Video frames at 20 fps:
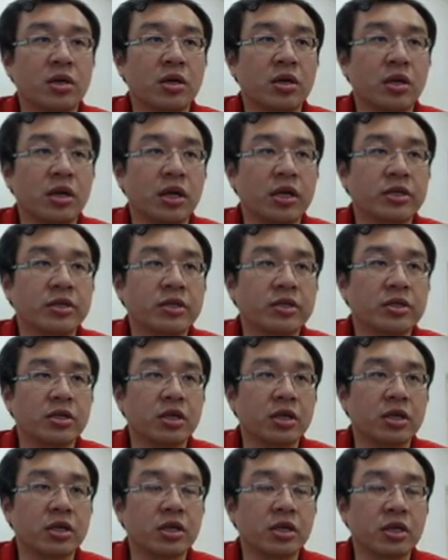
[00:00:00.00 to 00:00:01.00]
let's
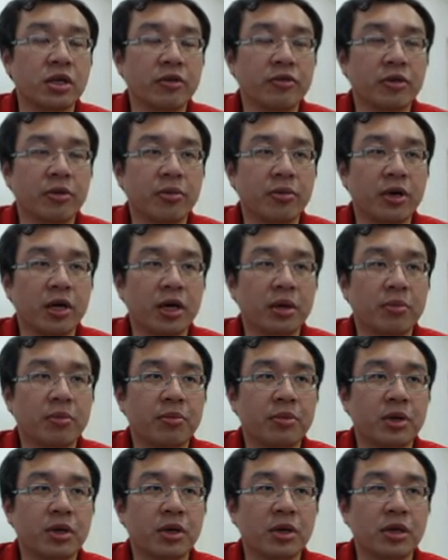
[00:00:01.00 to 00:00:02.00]
say if a black
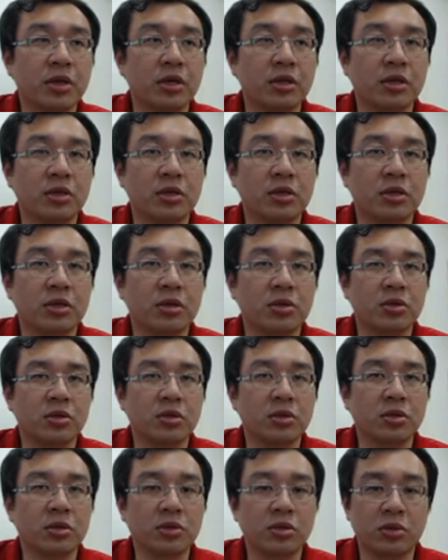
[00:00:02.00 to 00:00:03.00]
play a rook
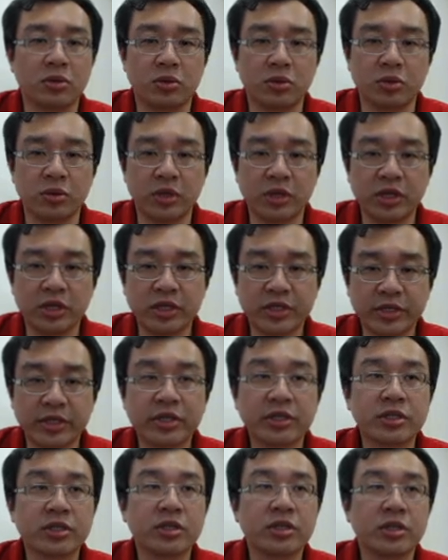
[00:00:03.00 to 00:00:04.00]
to
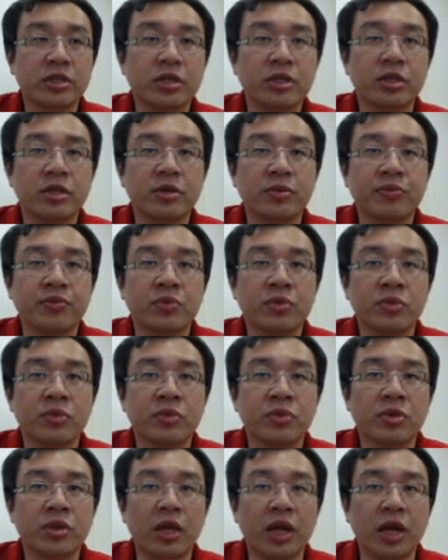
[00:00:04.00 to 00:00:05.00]
e6,
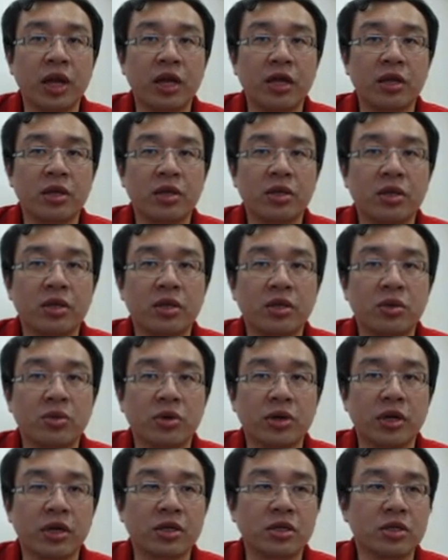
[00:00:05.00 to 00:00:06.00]
then you
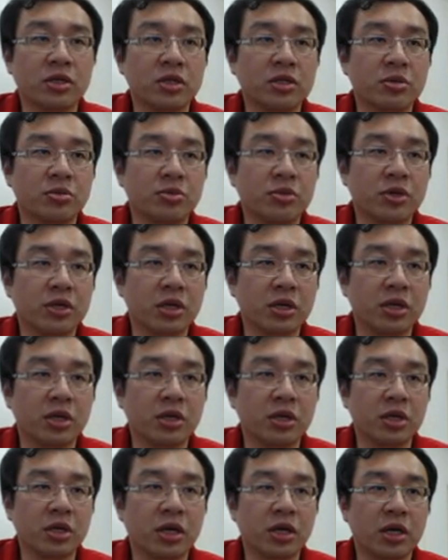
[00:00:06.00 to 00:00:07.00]
can just bring
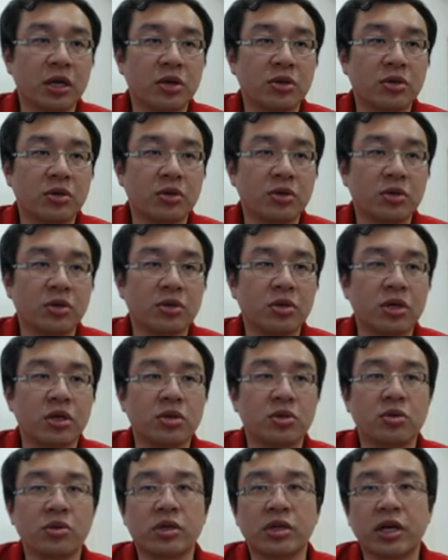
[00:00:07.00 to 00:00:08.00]
another rook into
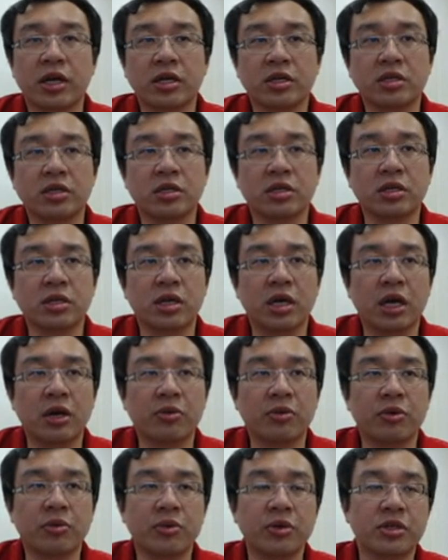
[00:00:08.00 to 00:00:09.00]
the action and
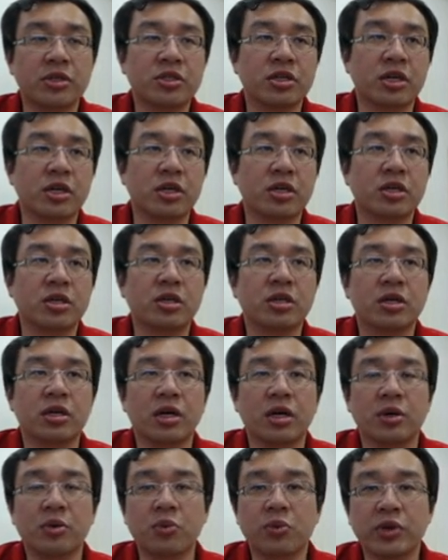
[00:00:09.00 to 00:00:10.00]
will be checked
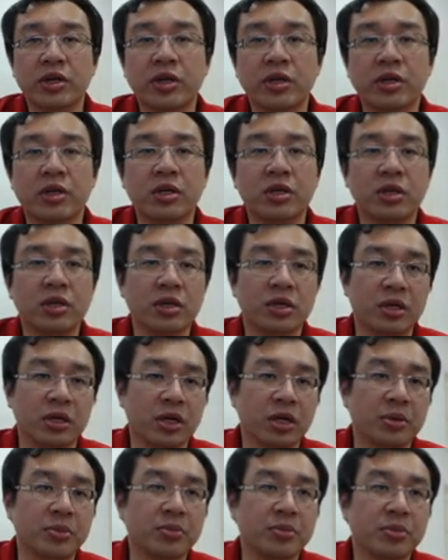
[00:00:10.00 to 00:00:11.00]
and win the
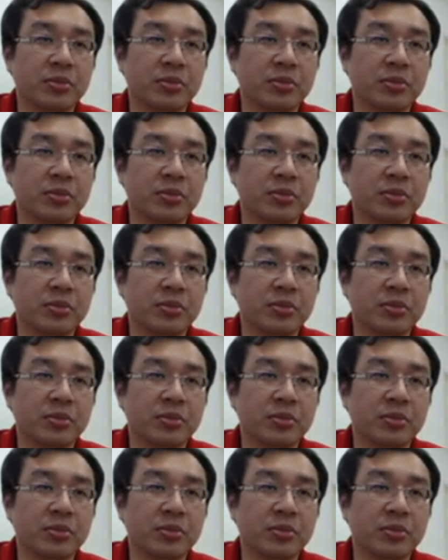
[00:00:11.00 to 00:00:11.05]
game.